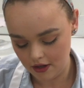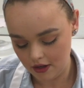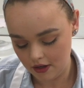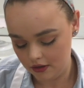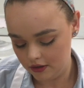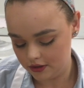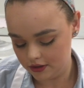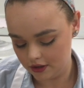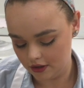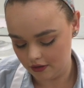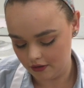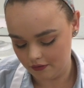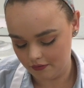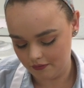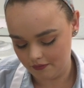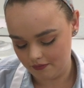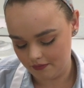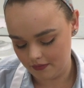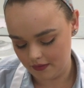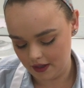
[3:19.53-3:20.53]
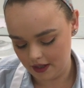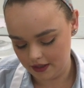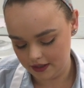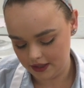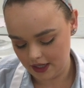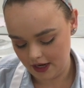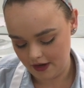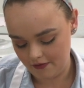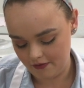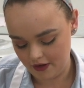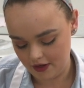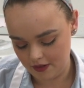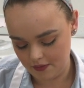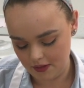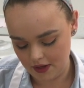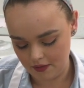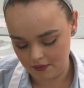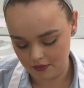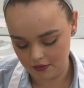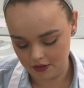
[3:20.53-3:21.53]
So it's kind of fun to be
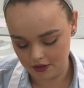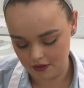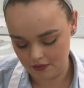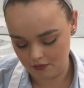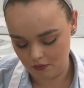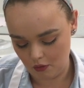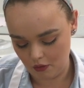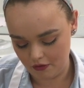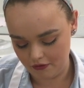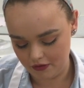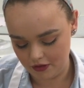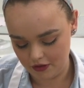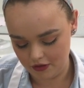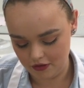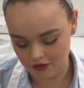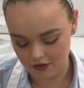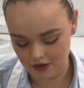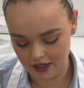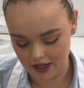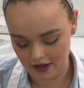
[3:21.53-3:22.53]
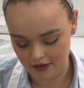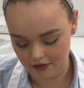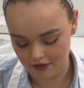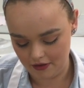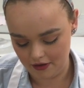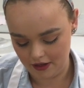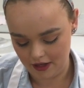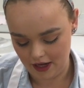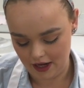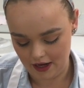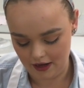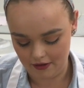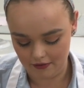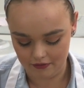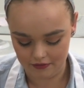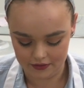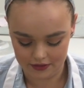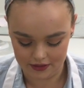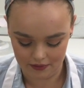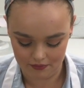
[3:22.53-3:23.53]
able to morph the 2 together and have
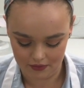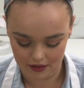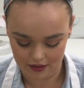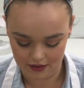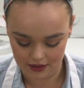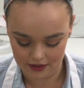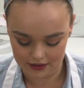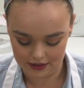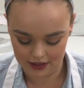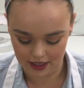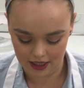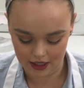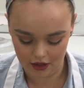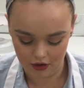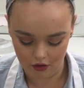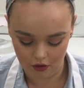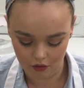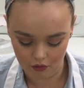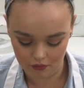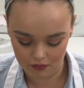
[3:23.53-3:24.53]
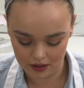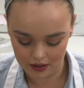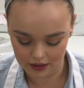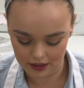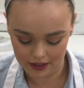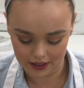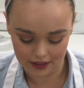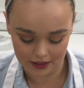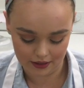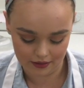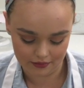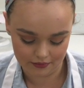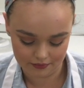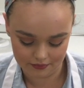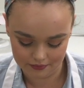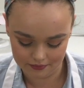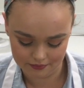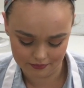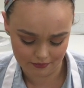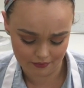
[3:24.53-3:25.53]
something that's kind of homey, like
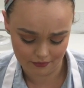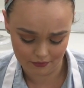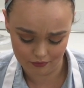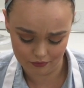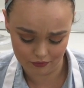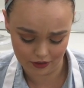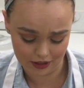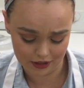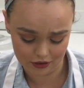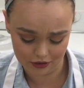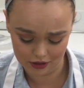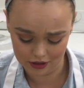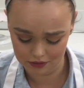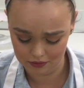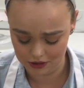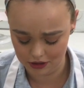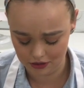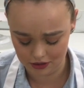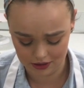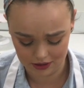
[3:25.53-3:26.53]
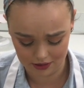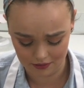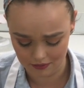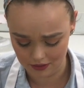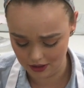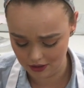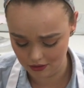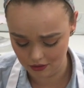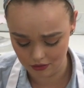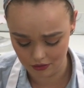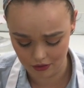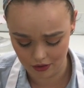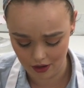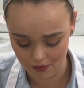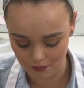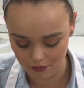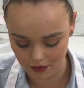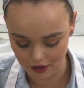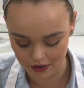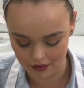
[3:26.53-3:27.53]
Rice Krispie treats, something you grew up
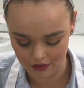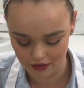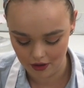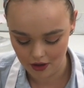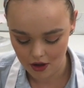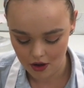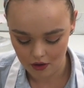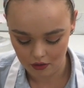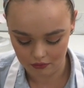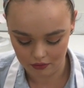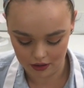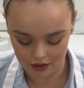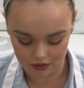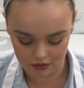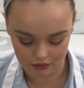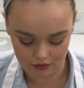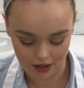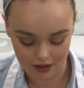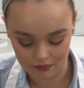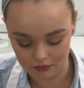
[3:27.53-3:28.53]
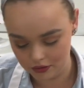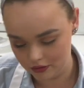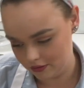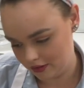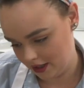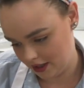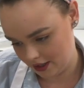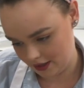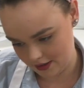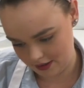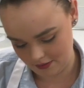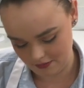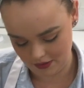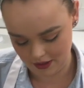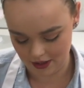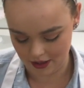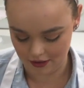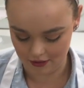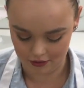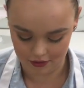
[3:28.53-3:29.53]
with creme brulee, something
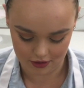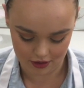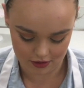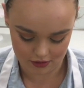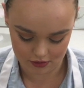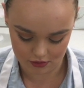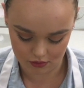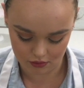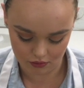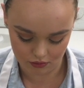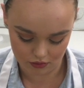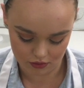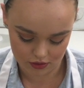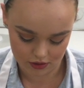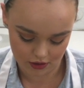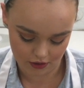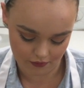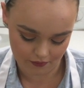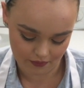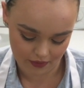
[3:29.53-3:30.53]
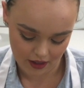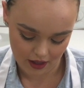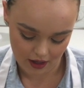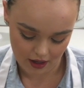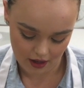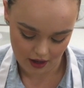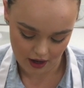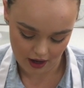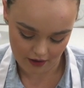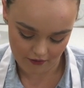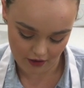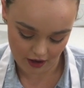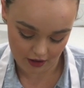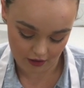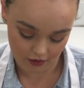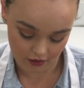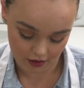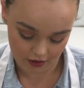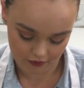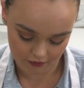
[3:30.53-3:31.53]
I learned at school. So I've had a
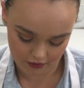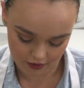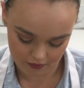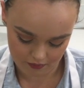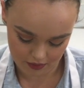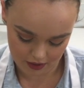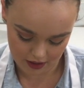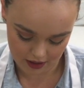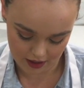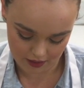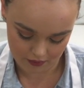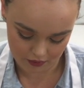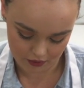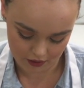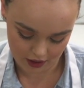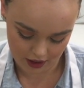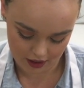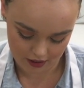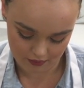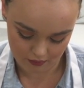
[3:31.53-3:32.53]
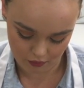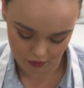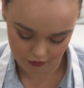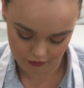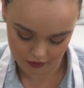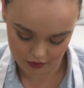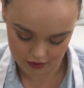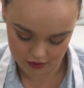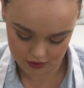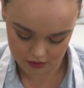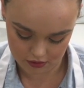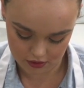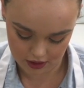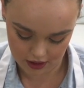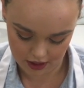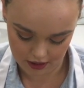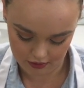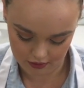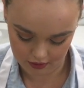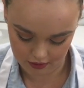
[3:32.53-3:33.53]
lot of fun being able to kind of morph the 2 together.